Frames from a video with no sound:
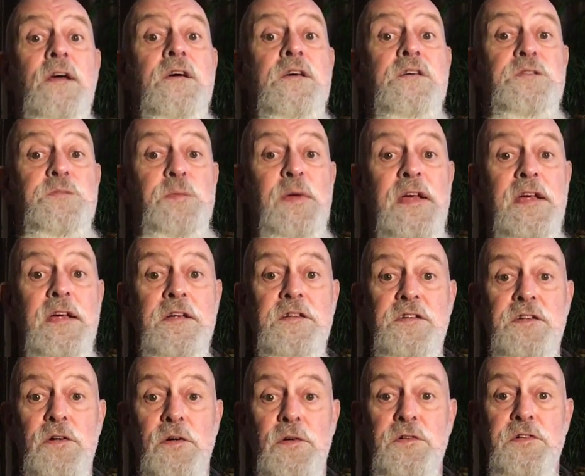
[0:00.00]
speaking
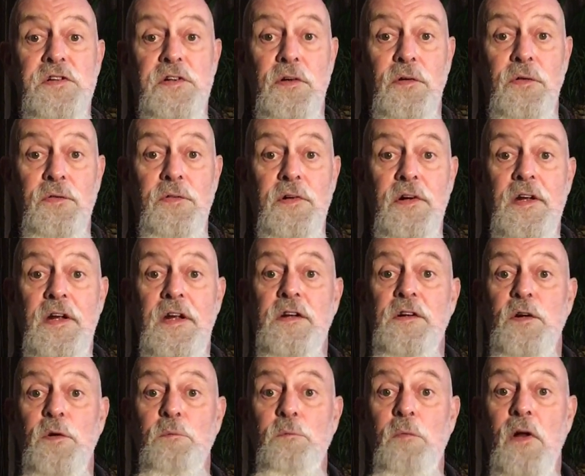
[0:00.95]
to your children in
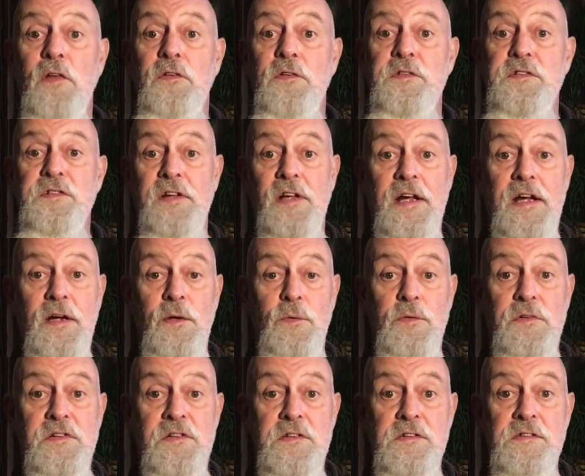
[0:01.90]
your mother's
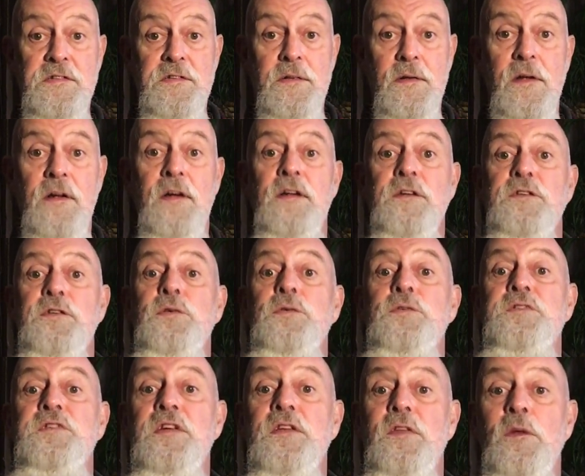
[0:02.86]
languages,
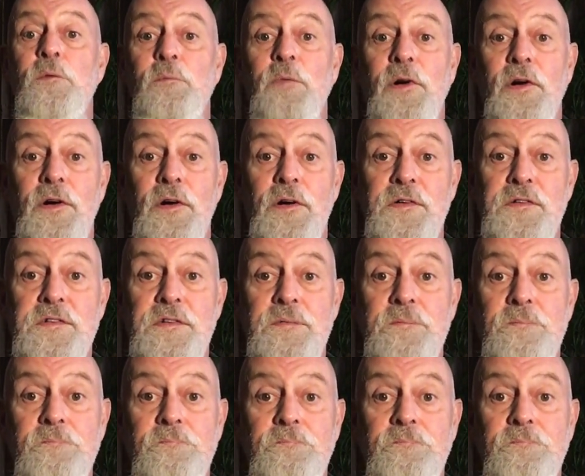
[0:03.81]
tooting the birds.